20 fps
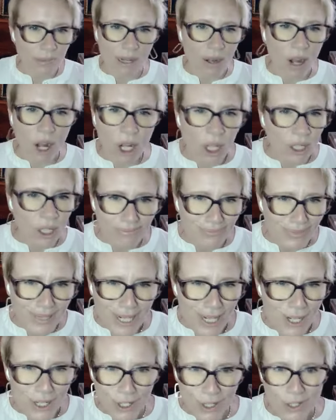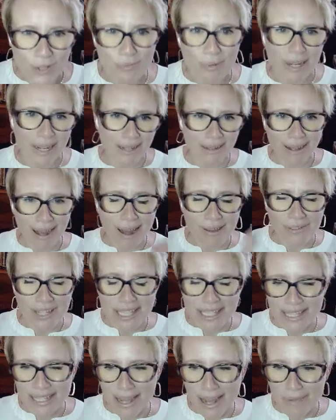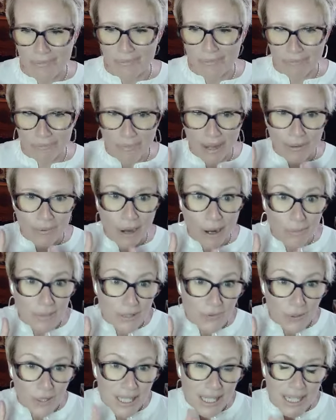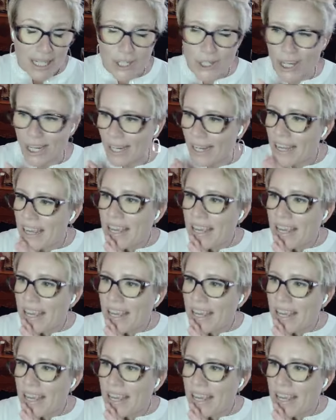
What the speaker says: all teachers, but obviously my realm is voice teaching,